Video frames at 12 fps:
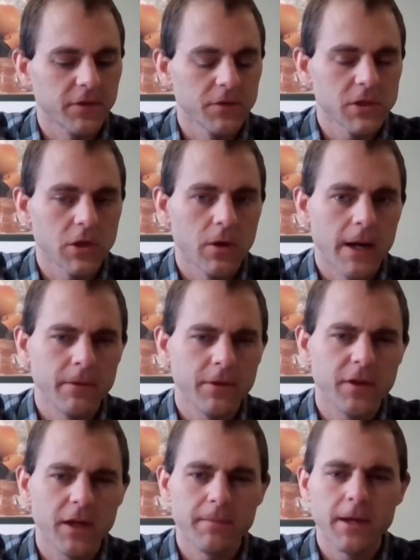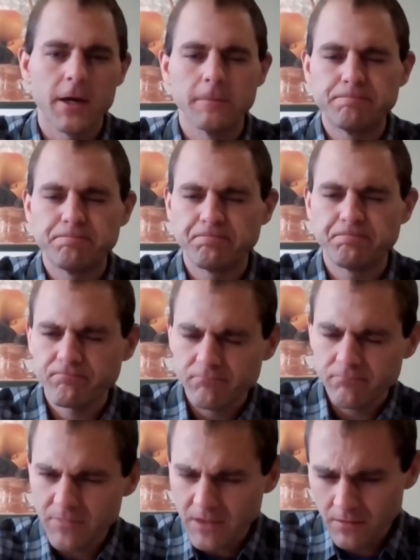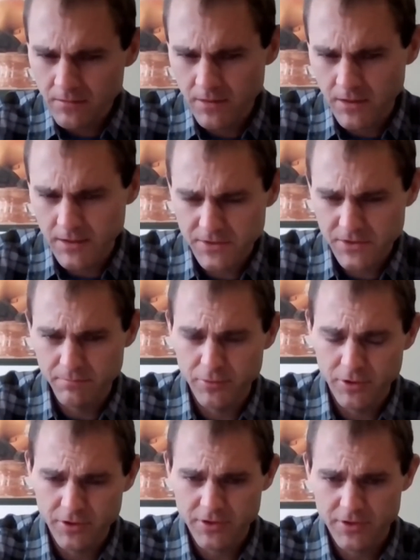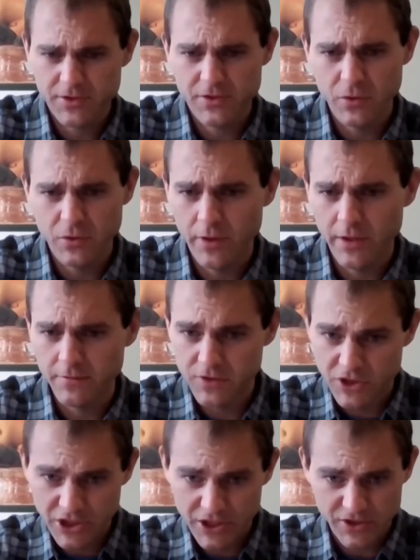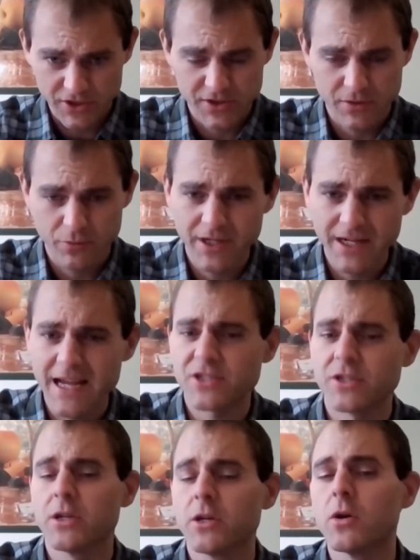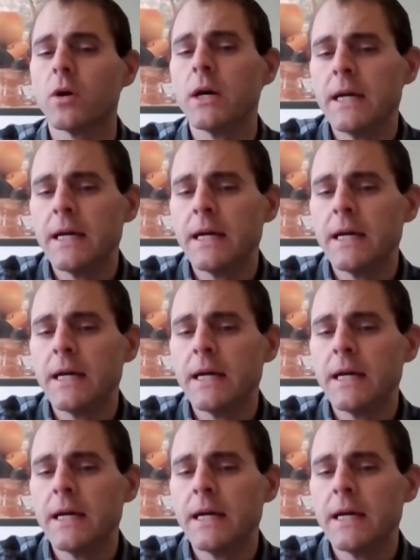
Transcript: So I want to think about the birth story of Jesus, and we're going to actually go